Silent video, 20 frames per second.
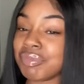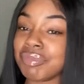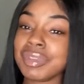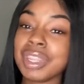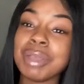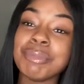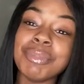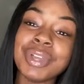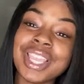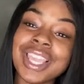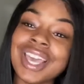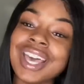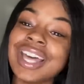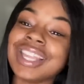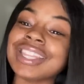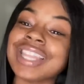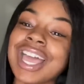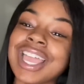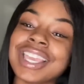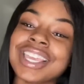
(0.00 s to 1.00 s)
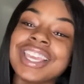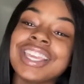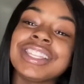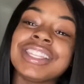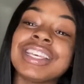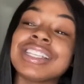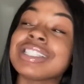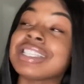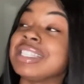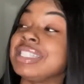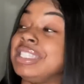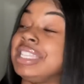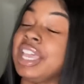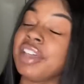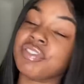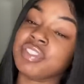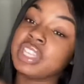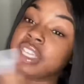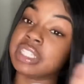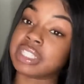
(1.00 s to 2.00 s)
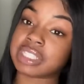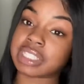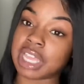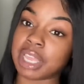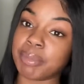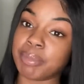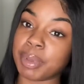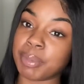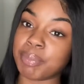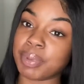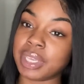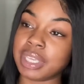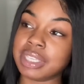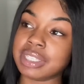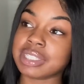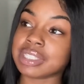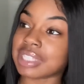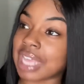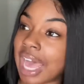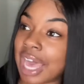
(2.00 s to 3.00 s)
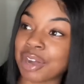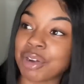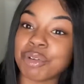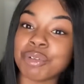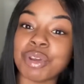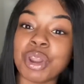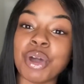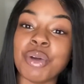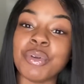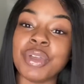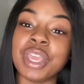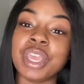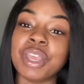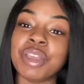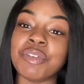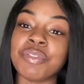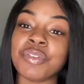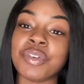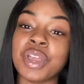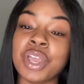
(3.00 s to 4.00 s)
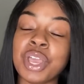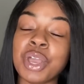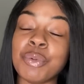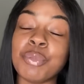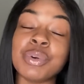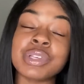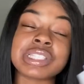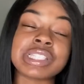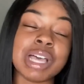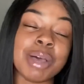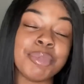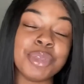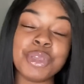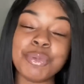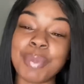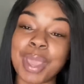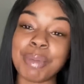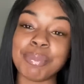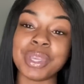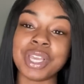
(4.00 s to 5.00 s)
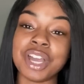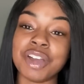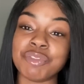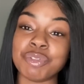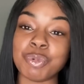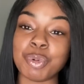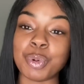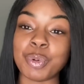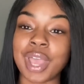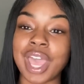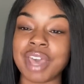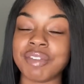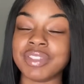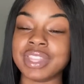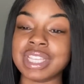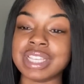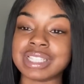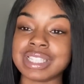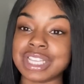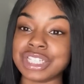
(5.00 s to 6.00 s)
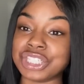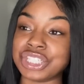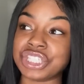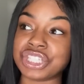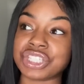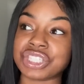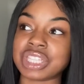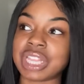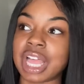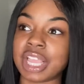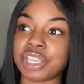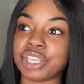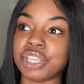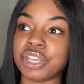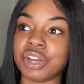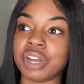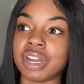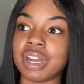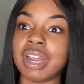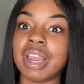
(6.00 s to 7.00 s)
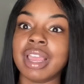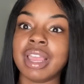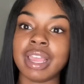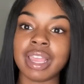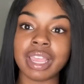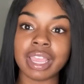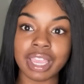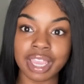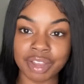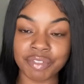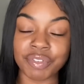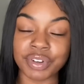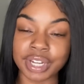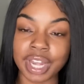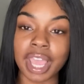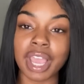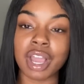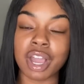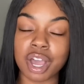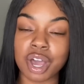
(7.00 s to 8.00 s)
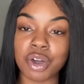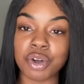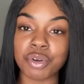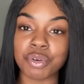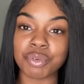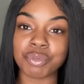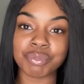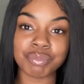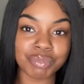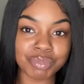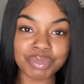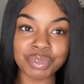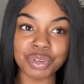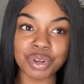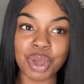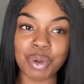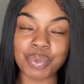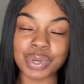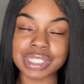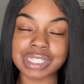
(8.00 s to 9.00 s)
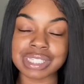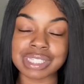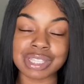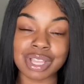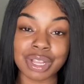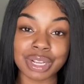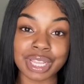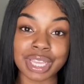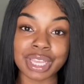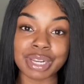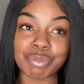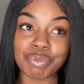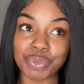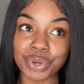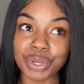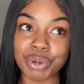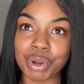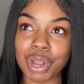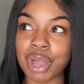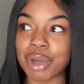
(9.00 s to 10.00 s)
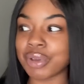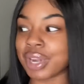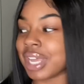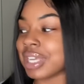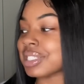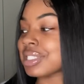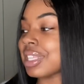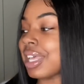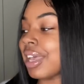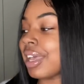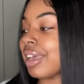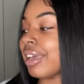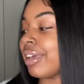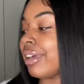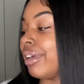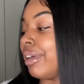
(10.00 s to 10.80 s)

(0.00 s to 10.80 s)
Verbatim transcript: But yeah, I like it. This is definitely a statement piece. I don't know if, well, some of you may be comfortable with having this as just like your everyday coat, you know, once it starts getting real cold outside.